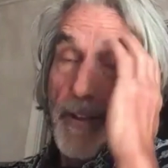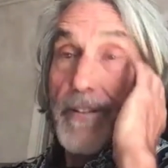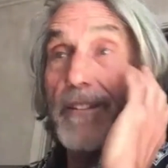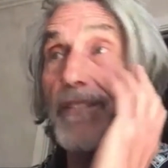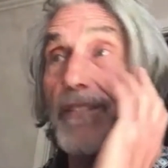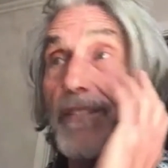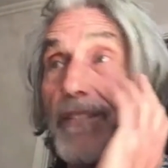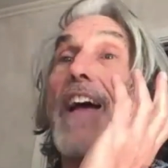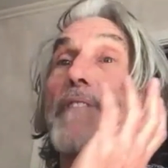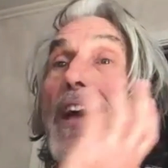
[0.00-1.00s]
So let's
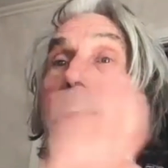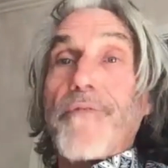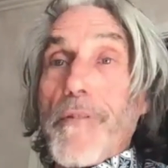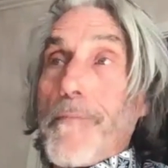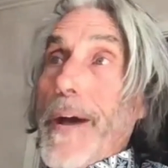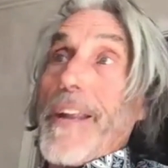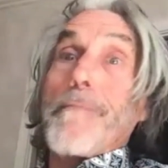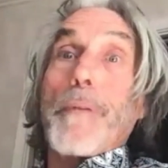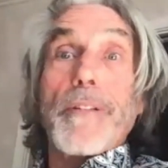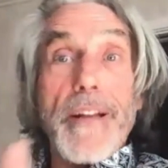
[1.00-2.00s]
have that feel
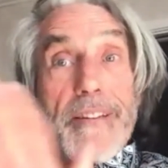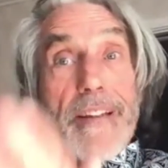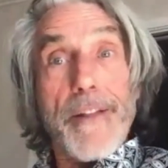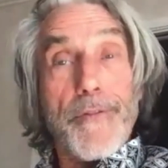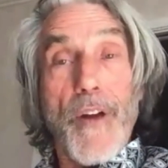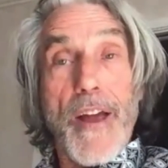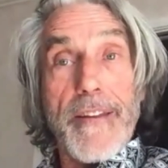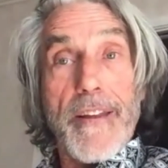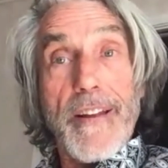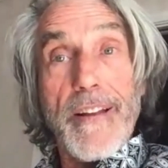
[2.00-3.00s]
better, but let's not threaten it.